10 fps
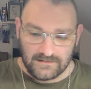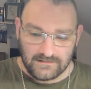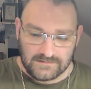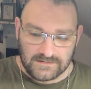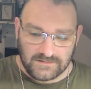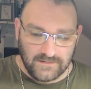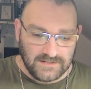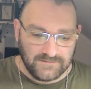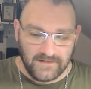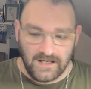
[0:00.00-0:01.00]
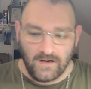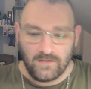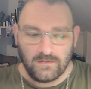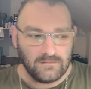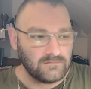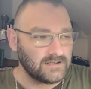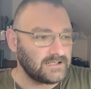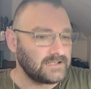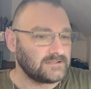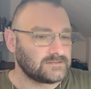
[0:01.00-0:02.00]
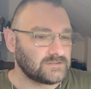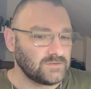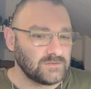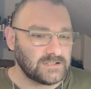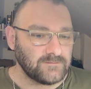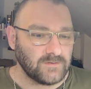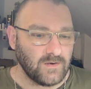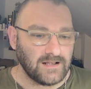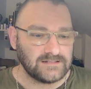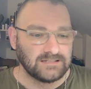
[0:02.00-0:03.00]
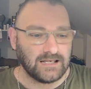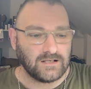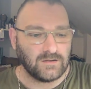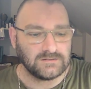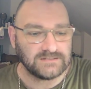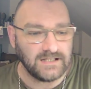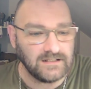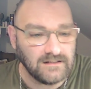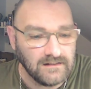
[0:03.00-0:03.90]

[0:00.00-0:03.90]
just doing this video really to give you guys a content